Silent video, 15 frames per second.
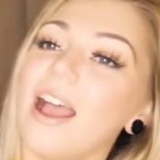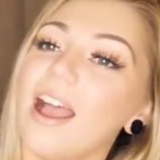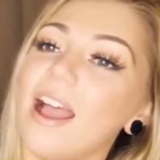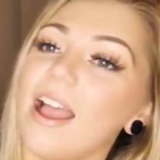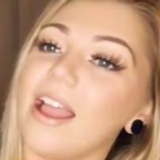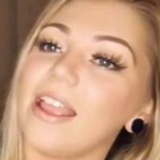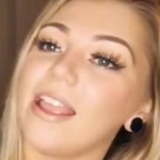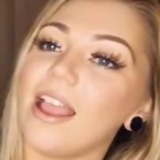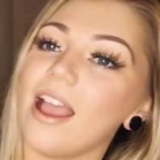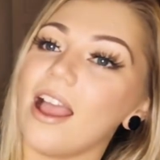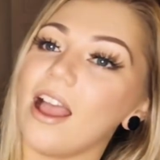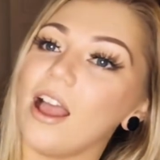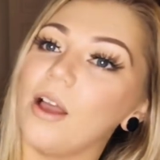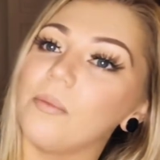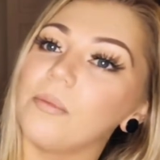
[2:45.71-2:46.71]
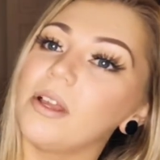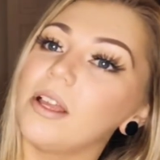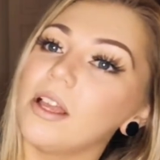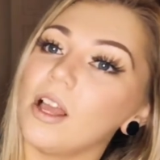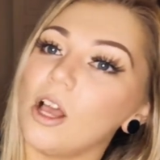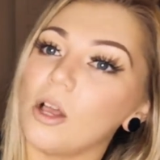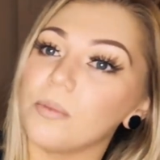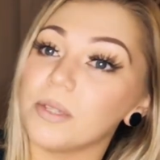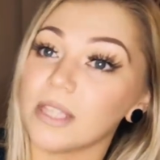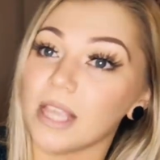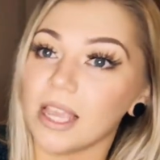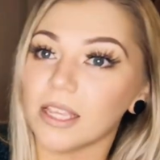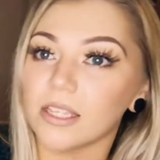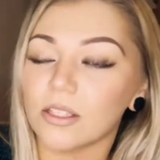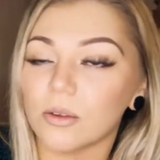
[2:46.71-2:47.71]
I am
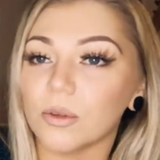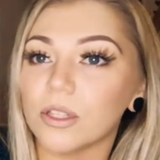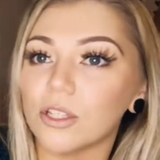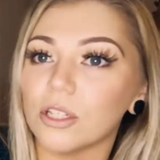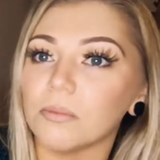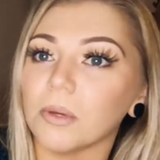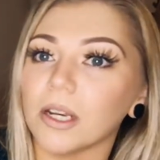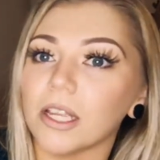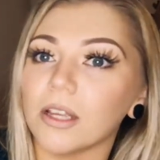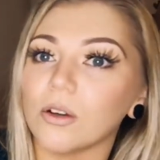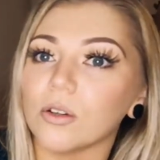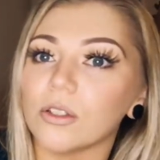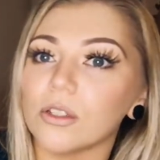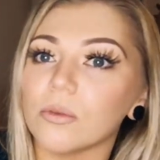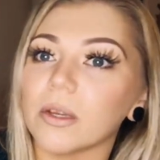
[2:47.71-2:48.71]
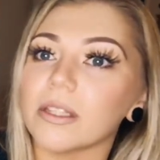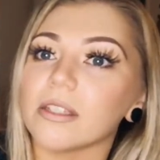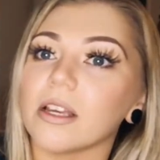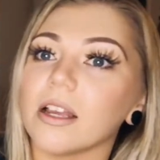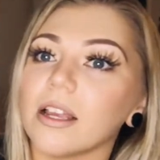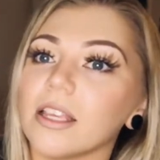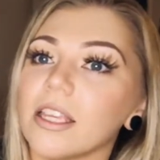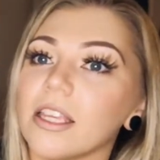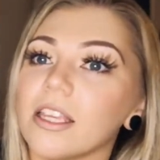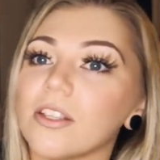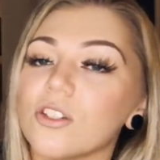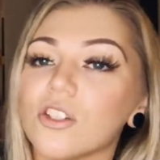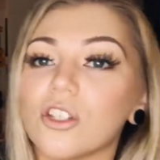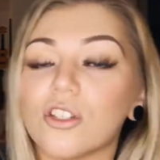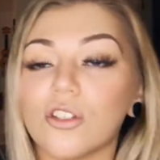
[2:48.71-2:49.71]
obsessed with Gene Money on Twitter. He
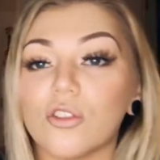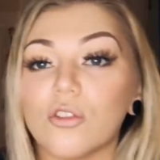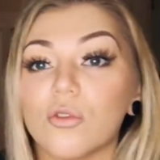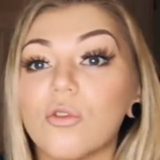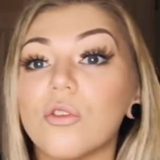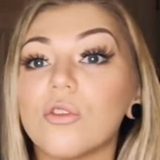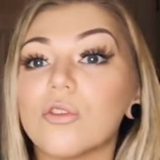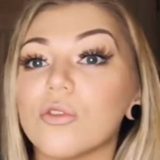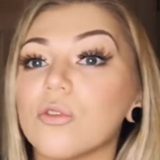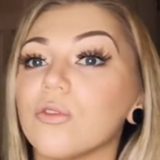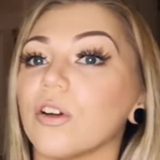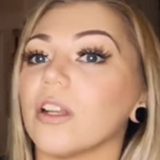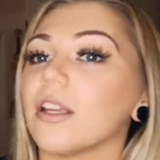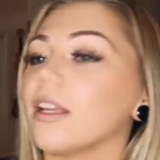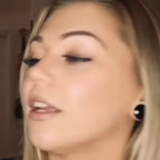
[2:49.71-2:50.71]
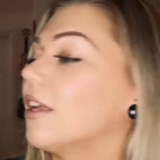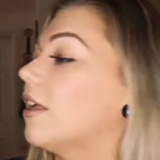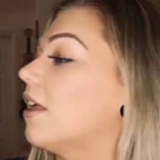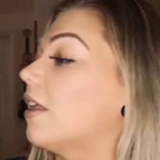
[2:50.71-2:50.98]
is just so, so funny.